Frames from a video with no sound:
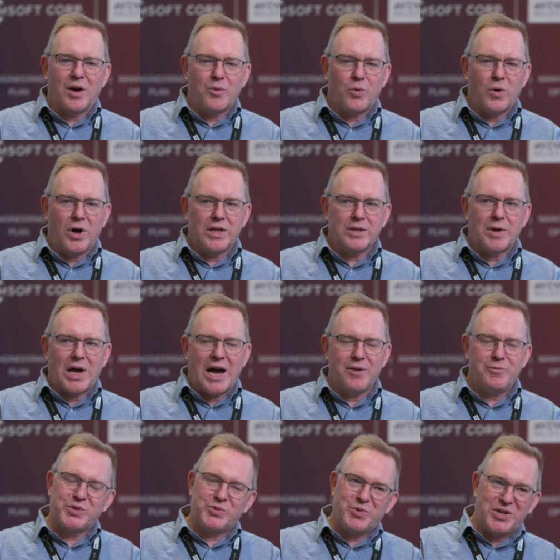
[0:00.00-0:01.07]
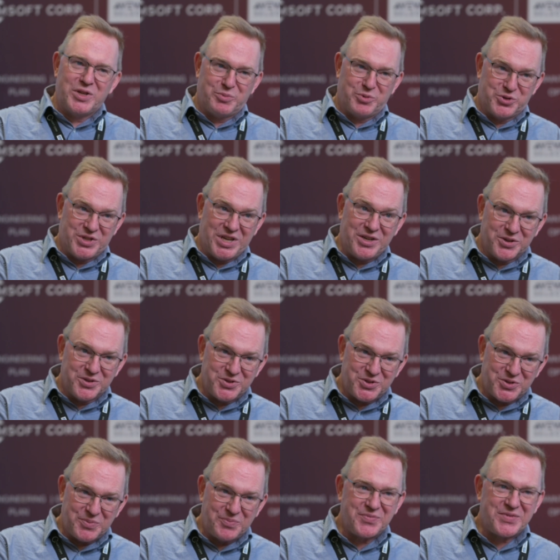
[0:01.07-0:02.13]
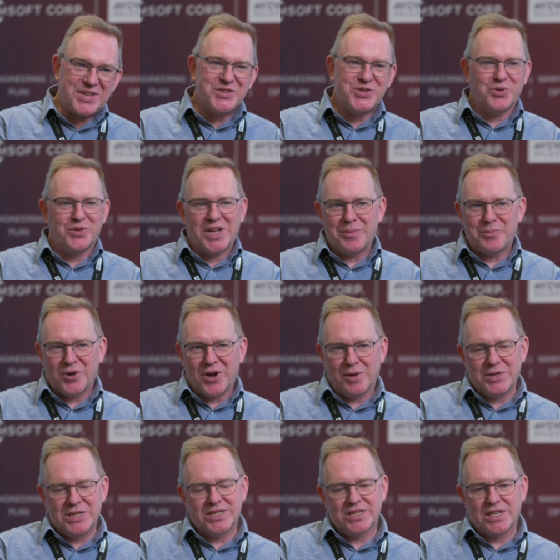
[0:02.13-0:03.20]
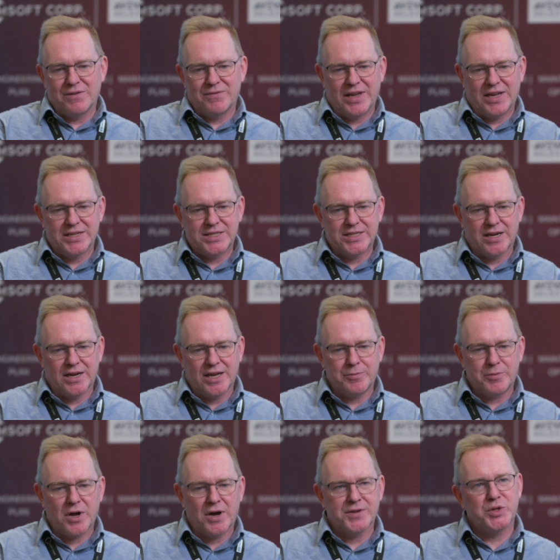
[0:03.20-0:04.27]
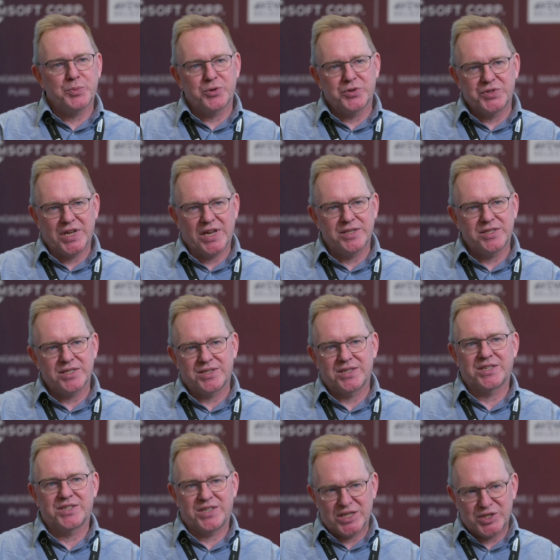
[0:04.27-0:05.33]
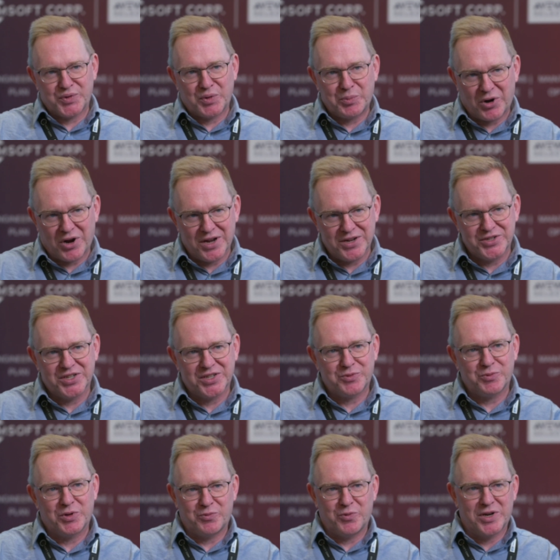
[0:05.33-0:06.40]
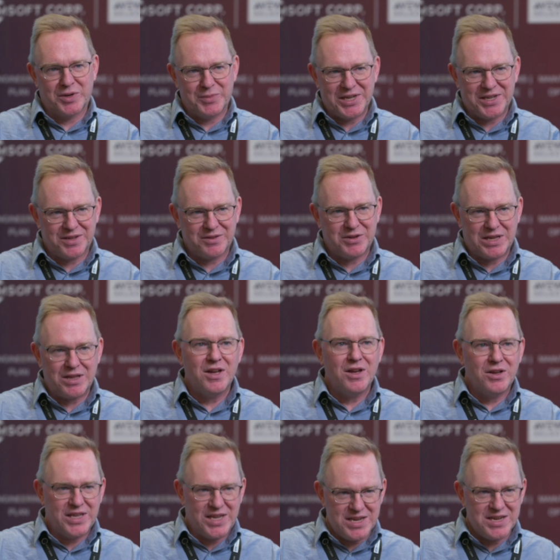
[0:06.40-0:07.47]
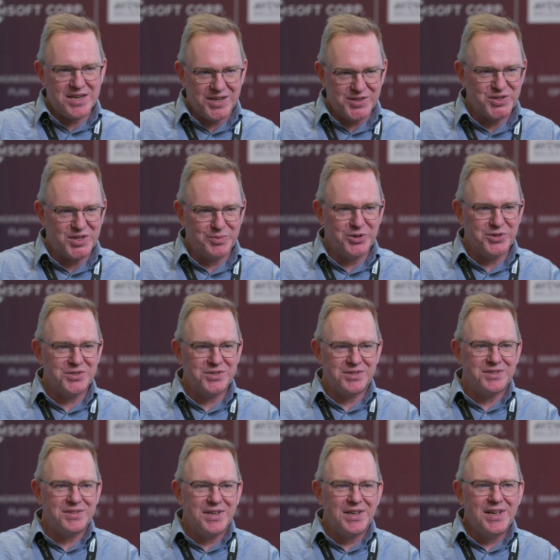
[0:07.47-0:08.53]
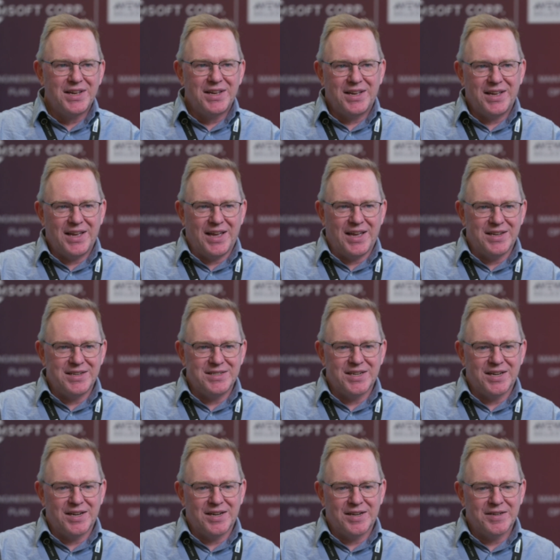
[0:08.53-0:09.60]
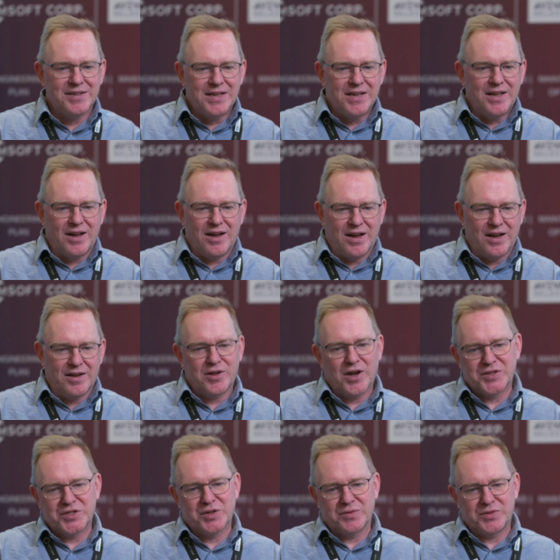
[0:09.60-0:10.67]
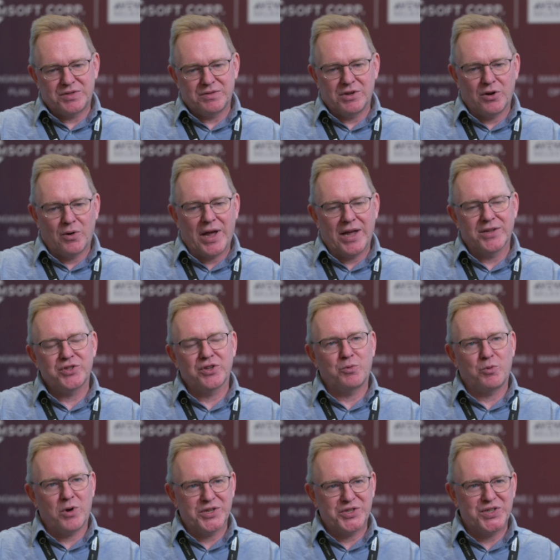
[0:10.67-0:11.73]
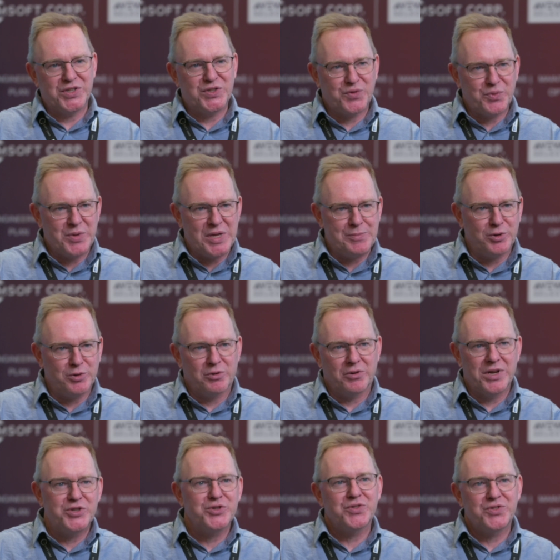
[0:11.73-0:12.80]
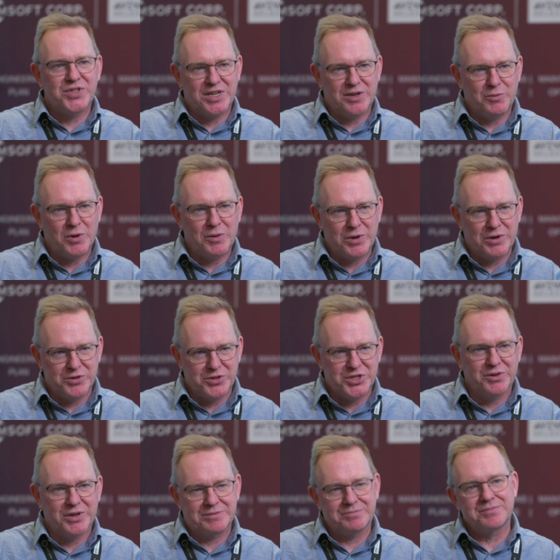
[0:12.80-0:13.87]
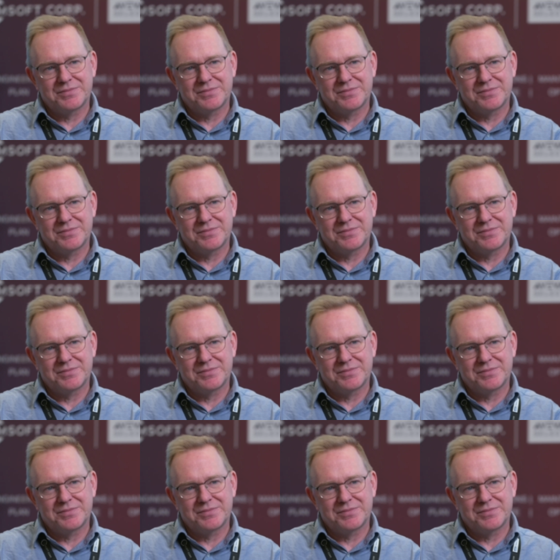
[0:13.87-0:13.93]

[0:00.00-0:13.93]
Well, I was one of the presenters so that brought me to the event. I got to present a successful project with one of my key customers, and uh, uh, got to you know answer questions for people who were interested in what we were doing.